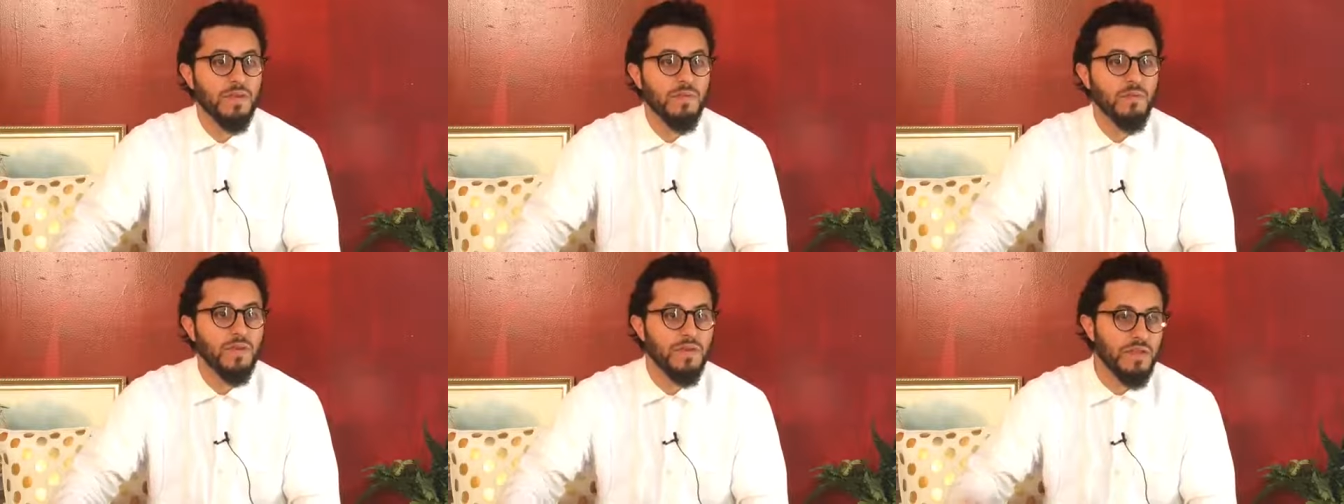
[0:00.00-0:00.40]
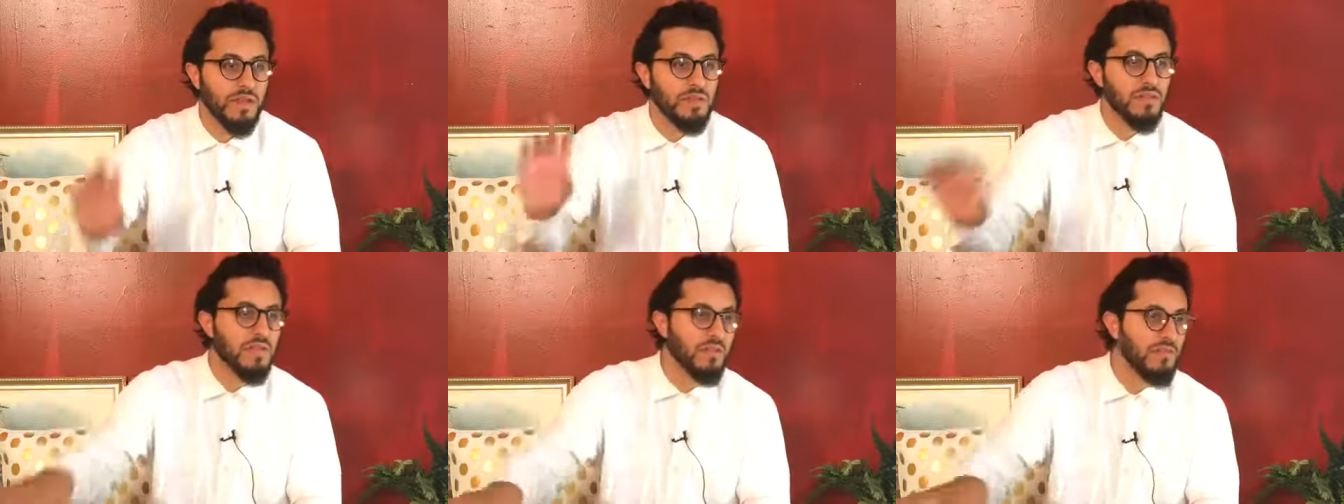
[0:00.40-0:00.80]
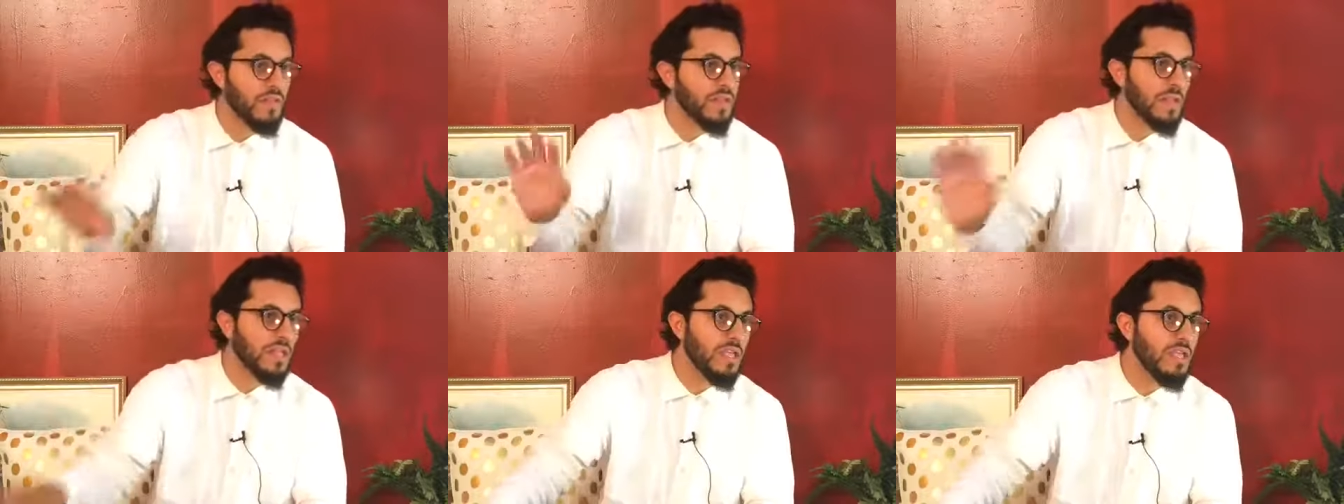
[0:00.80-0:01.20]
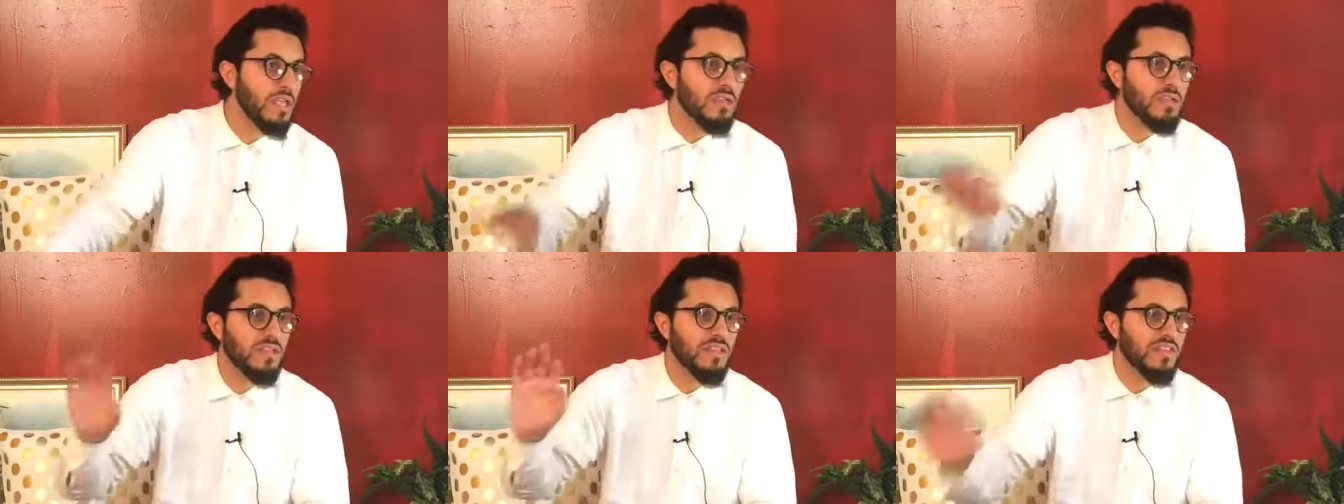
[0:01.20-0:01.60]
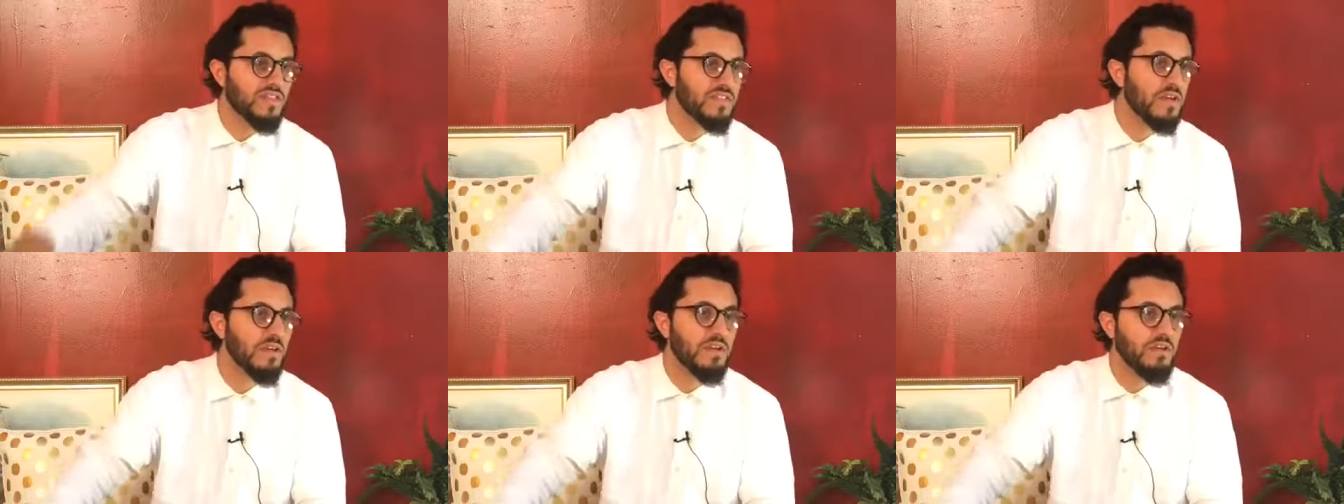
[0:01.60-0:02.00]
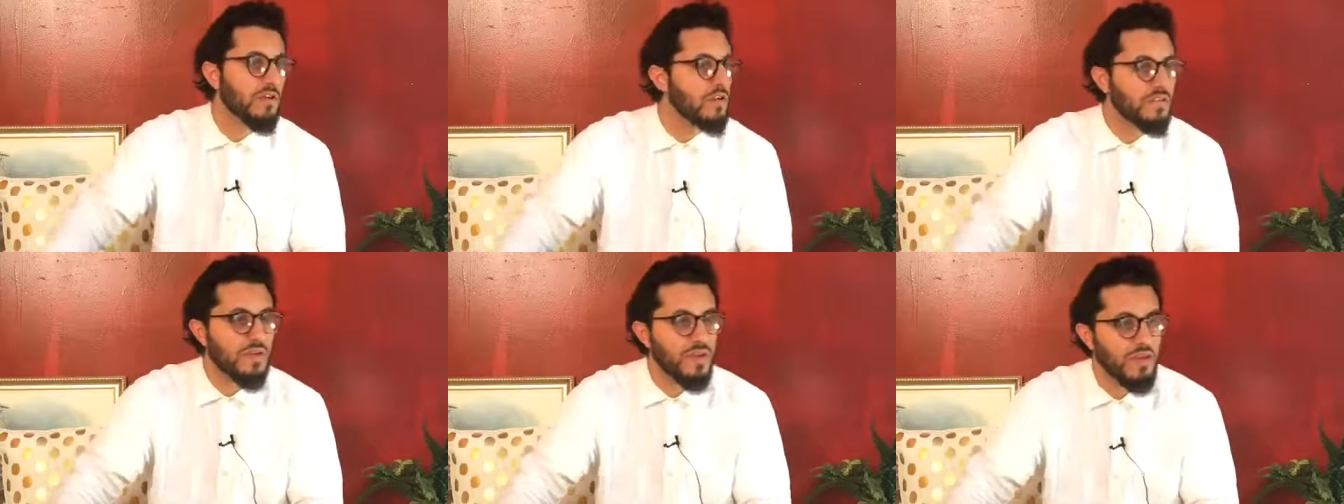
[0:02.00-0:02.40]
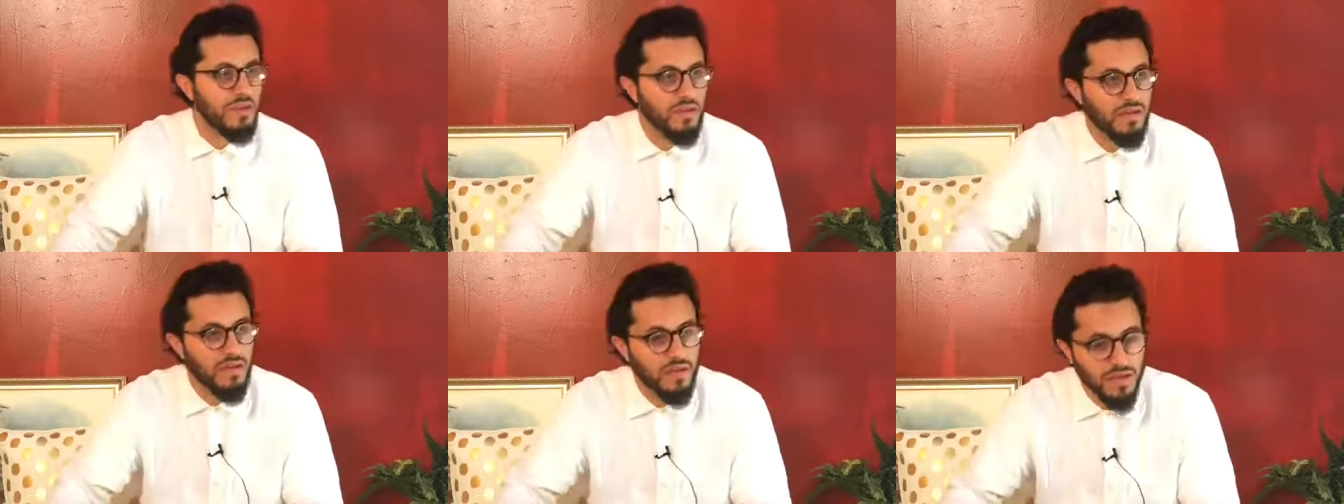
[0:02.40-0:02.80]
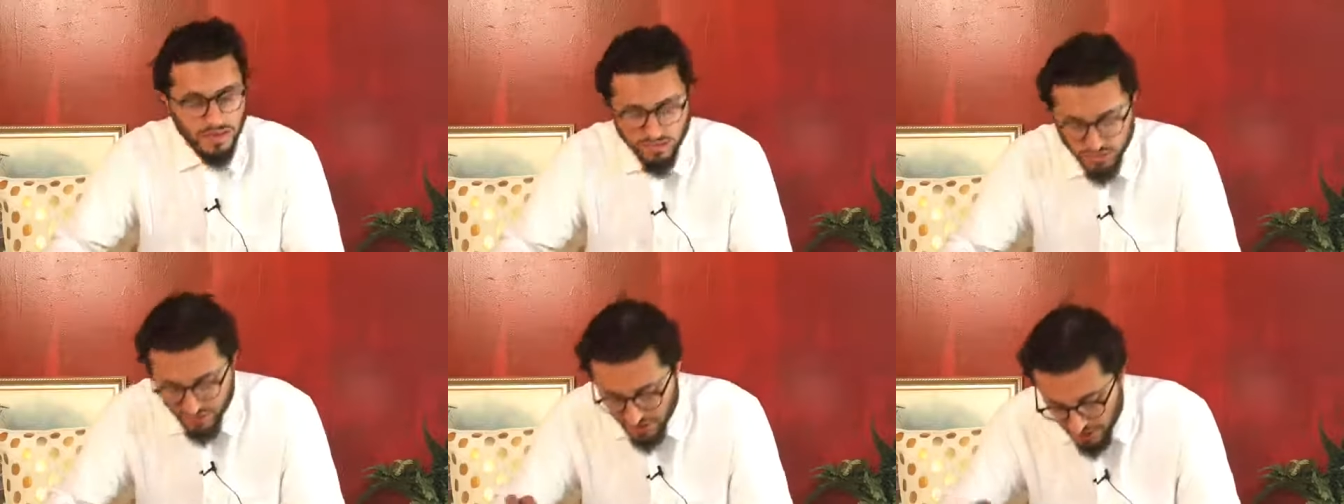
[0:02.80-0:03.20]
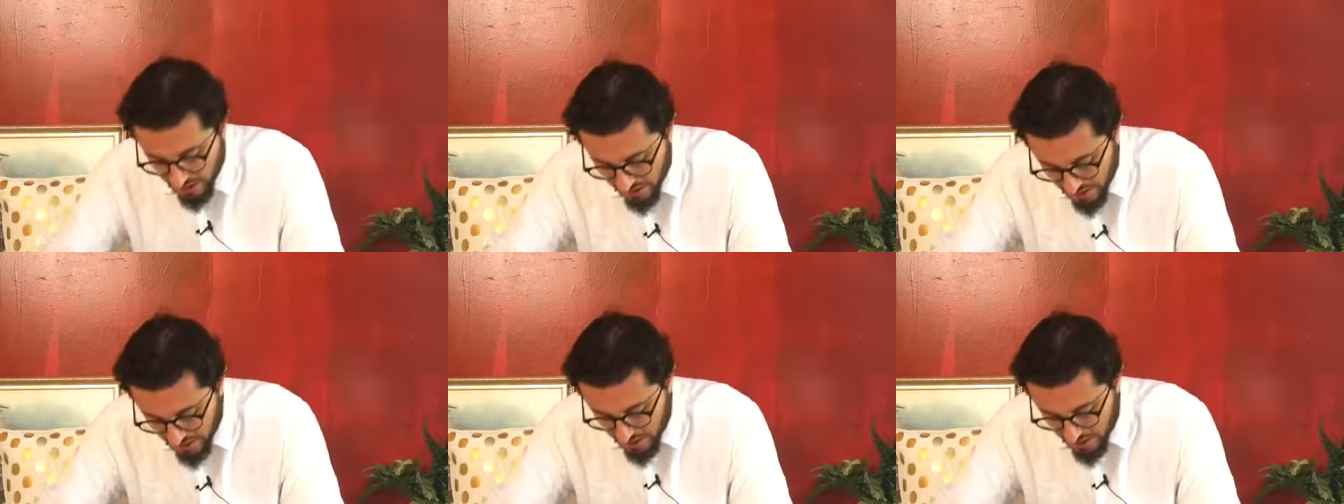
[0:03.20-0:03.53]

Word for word: where they live and they eat and they study all day and all night.